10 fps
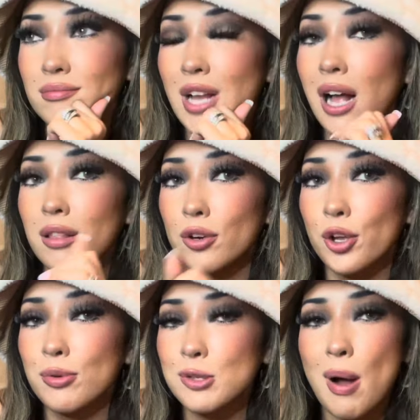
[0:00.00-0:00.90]
I literally
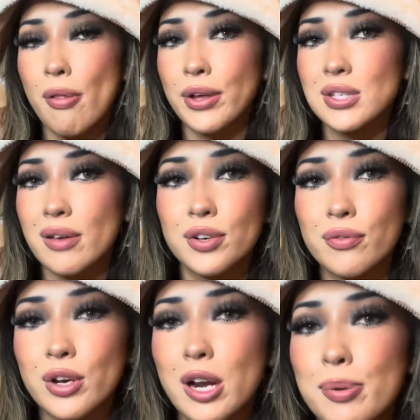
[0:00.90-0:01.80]
almost bought like seven
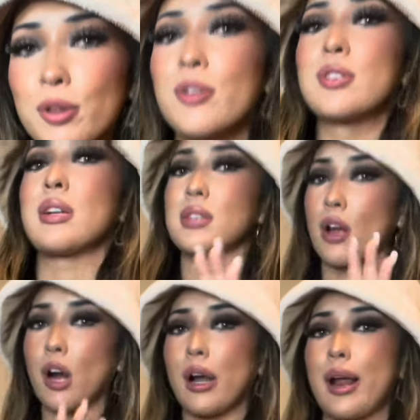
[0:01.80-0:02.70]
different kind of pillows. And I was
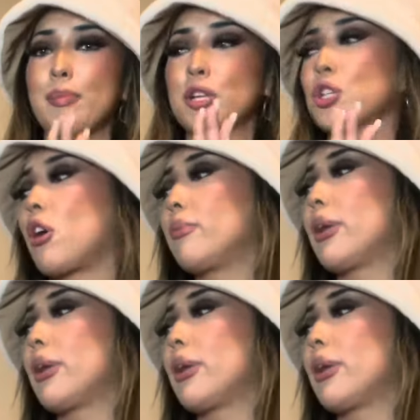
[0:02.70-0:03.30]
like, all right, bitch, calm